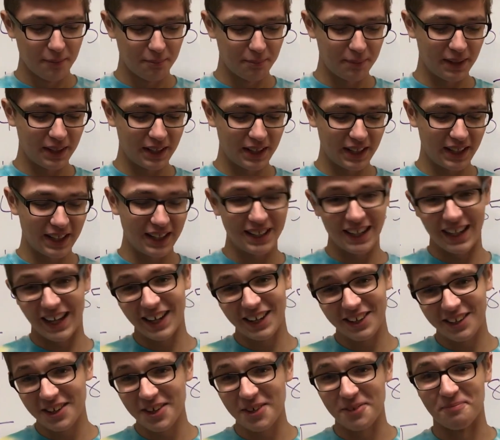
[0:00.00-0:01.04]
But I
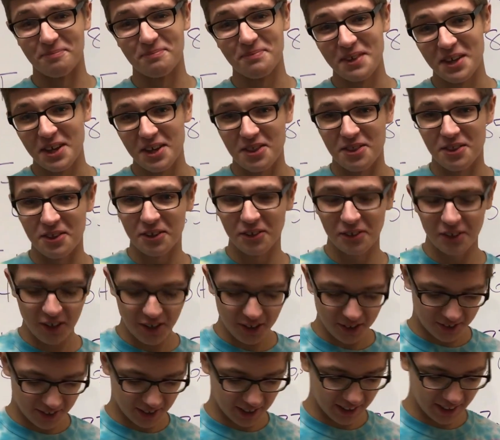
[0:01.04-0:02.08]
don't know. Their
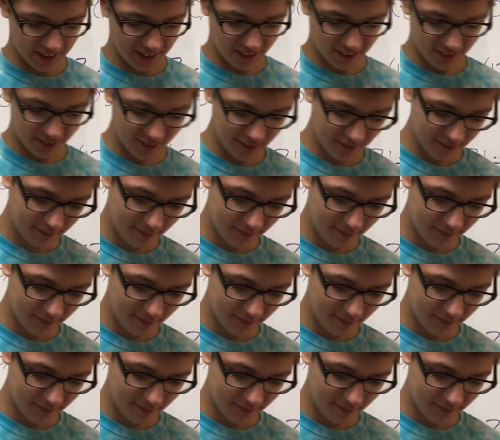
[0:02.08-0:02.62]
loss, I guess.